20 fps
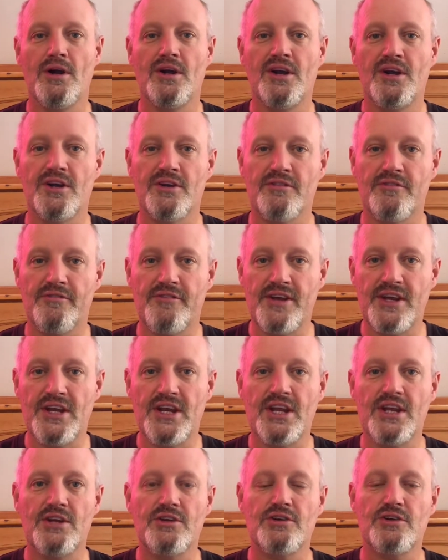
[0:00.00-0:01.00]

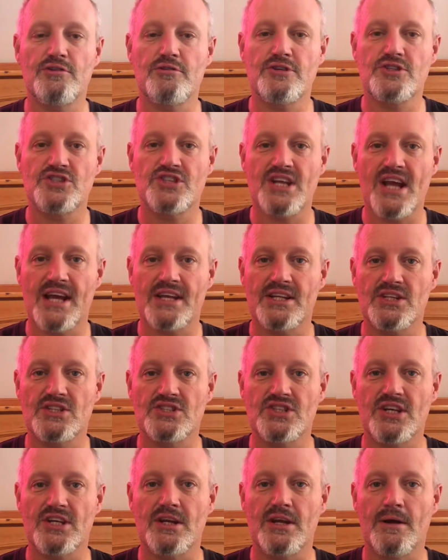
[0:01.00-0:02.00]
convenient
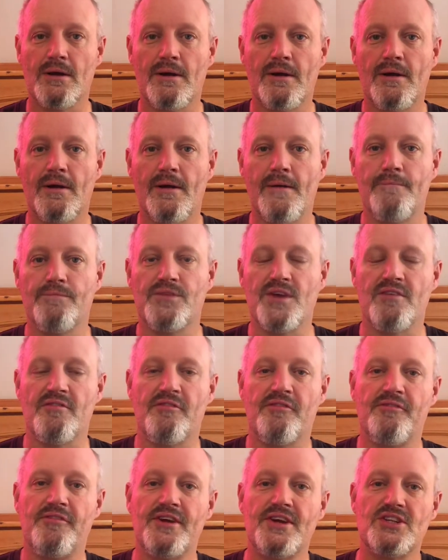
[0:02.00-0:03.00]
Christianity that
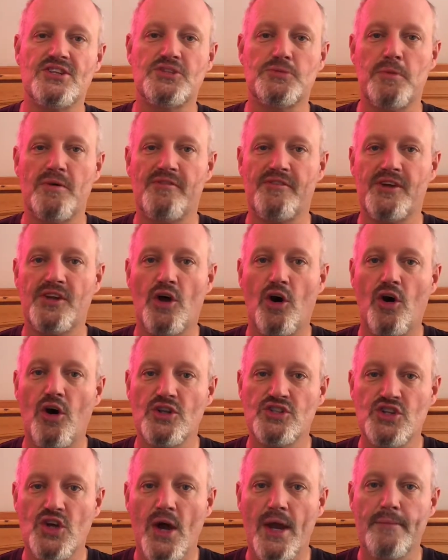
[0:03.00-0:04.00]
fits within our
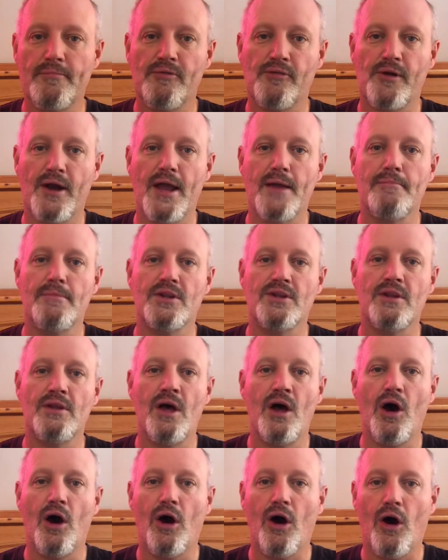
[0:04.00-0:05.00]
time frame and
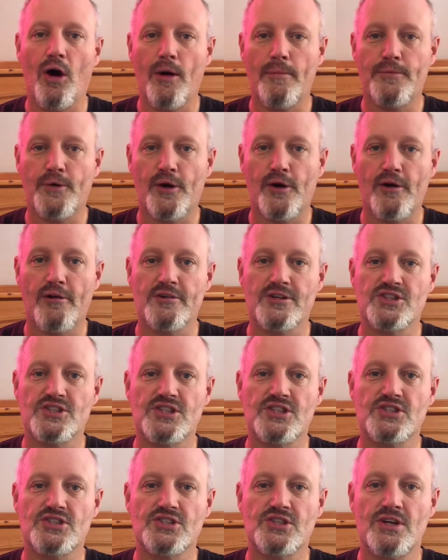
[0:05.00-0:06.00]
our
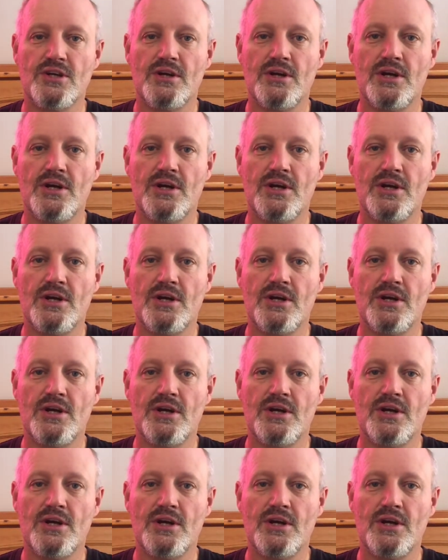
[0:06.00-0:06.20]
priorities,